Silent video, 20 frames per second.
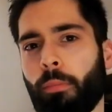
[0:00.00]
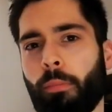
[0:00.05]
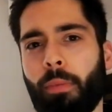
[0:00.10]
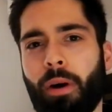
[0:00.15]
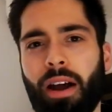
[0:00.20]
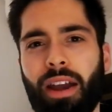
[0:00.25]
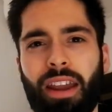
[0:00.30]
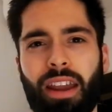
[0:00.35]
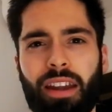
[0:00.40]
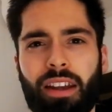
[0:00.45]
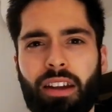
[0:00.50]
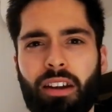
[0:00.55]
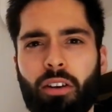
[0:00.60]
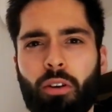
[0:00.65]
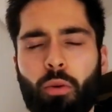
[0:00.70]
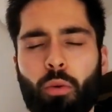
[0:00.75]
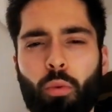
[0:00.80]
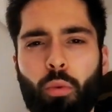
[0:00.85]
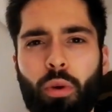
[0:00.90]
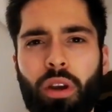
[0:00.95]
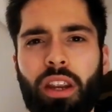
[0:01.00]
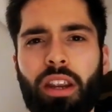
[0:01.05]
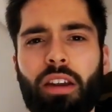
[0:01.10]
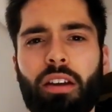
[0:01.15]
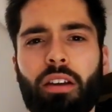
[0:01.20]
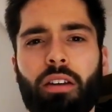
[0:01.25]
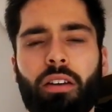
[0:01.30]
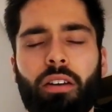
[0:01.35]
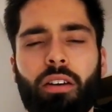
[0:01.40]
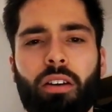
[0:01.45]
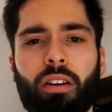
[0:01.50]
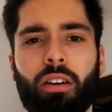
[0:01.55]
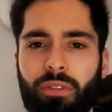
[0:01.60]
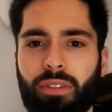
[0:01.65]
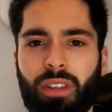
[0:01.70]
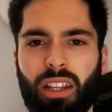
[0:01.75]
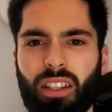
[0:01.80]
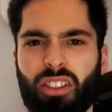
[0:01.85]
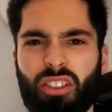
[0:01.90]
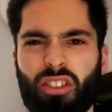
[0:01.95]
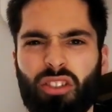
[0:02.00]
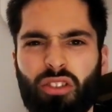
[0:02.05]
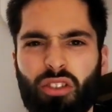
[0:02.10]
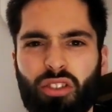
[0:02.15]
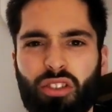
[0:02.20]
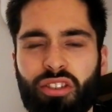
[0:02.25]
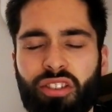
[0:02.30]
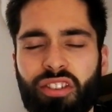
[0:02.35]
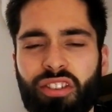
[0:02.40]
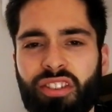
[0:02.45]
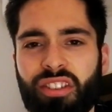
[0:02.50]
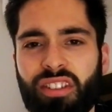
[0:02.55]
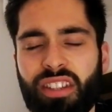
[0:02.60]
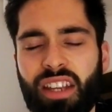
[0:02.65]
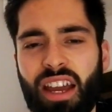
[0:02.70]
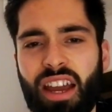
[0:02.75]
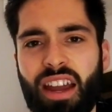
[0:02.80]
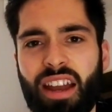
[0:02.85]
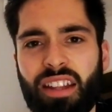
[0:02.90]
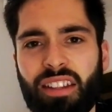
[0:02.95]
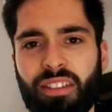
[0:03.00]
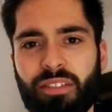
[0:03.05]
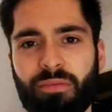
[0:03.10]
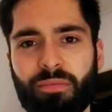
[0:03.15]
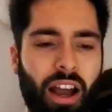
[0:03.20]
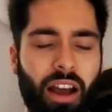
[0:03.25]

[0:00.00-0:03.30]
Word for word: by a career, that's just sad.